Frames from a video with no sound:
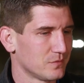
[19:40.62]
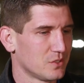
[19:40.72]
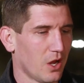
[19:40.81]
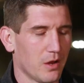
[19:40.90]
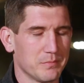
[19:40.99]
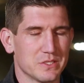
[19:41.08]

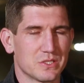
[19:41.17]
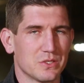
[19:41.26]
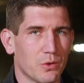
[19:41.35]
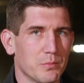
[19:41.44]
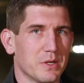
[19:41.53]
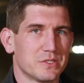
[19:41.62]
taught me
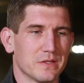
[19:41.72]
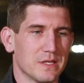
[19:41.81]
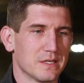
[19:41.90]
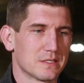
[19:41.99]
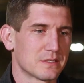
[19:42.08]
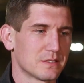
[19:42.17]
so much of
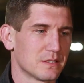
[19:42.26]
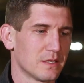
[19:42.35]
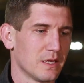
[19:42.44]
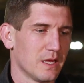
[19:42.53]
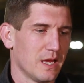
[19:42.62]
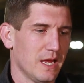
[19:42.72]
this
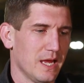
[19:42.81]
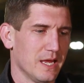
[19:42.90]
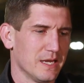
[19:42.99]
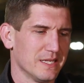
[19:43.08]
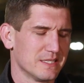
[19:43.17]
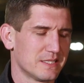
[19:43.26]

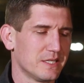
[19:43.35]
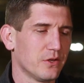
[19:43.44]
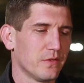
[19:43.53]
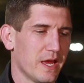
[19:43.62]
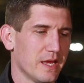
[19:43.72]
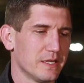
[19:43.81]
and
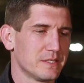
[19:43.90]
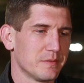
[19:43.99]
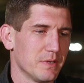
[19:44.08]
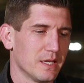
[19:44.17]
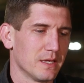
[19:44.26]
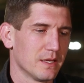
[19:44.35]
instilled that into
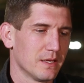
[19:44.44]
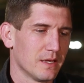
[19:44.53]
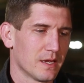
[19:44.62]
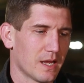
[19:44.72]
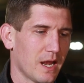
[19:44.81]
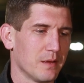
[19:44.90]
me.
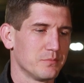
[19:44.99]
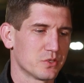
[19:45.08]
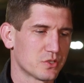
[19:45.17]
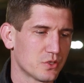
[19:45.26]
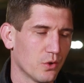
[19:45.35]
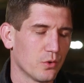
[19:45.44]
And I'm
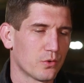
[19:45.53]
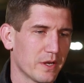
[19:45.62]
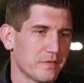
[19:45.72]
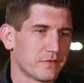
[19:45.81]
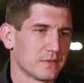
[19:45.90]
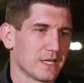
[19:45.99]
just so
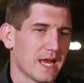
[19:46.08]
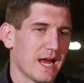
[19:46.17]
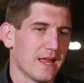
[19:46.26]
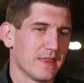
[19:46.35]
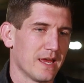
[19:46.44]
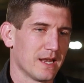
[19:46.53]
grateful to
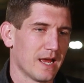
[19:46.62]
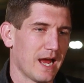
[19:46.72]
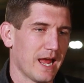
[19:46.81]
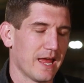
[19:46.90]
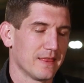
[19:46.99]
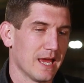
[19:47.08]
God that I
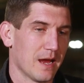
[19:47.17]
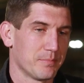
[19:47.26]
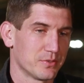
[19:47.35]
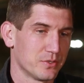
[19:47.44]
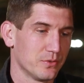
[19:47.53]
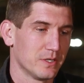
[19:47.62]
had the
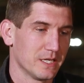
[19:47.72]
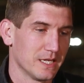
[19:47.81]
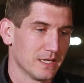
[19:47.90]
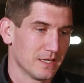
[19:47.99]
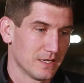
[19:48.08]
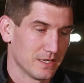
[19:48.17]

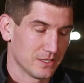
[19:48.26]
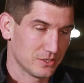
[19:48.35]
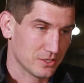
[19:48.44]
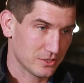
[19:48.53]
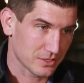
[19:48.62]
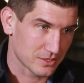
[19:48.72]
opportunity
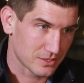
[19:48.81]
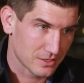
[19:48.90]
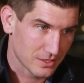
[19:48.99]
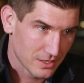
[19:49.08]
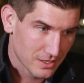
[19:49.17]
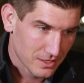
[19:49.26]
to just
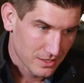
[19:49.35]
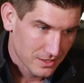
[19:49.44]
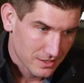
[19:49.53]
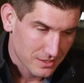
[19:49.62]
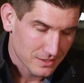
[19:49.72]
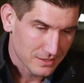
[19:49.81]

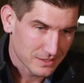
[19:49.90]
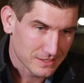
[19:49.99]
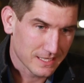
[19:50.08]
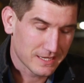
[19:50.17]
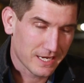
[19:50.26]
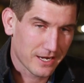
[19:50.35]

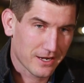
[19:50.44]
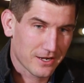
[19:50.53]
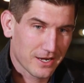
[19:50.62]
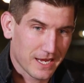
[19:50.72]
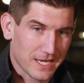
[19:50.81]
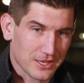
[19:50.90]
sit there
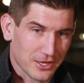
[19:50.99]
and